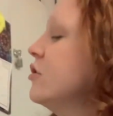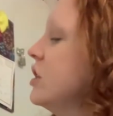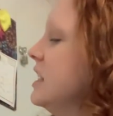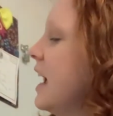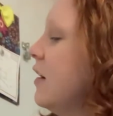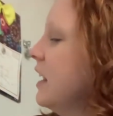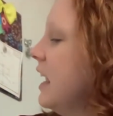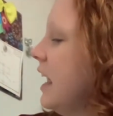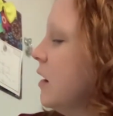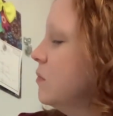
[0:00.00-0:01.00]
down it
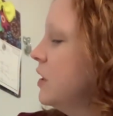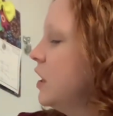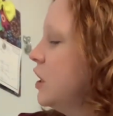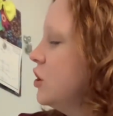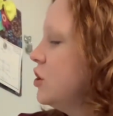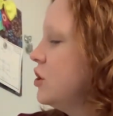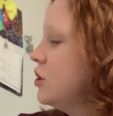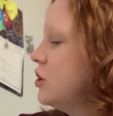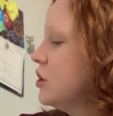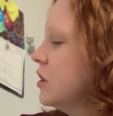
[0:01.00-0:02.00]
came,
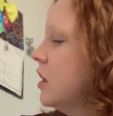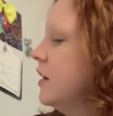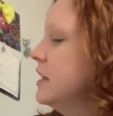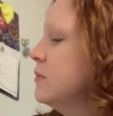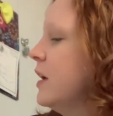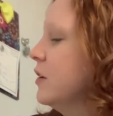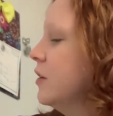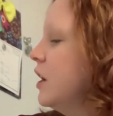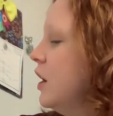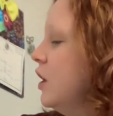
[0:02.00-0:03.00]
called his mother.
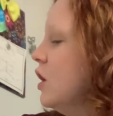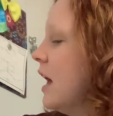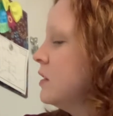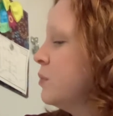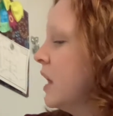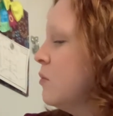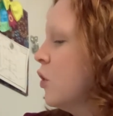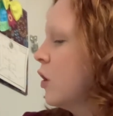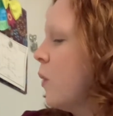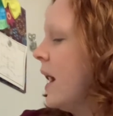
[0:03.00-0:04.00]
You'll have to play more
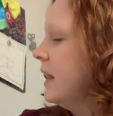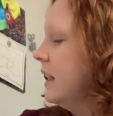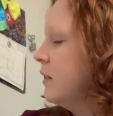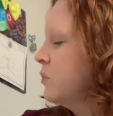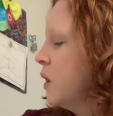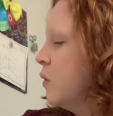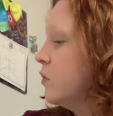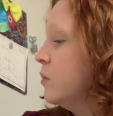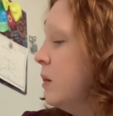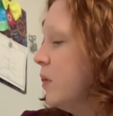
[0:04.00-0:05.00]
quietly.
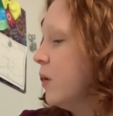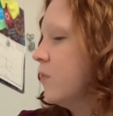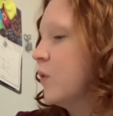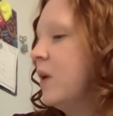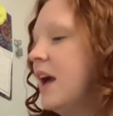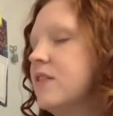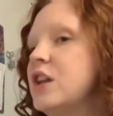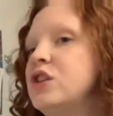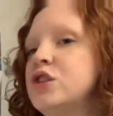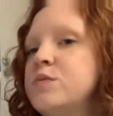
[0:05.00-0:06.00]
Remember, we have a
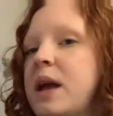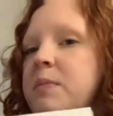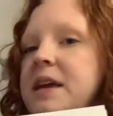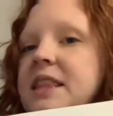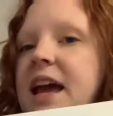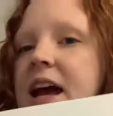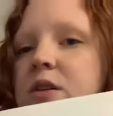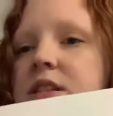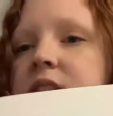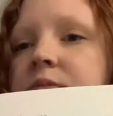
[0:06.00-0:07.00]
new baby in the house.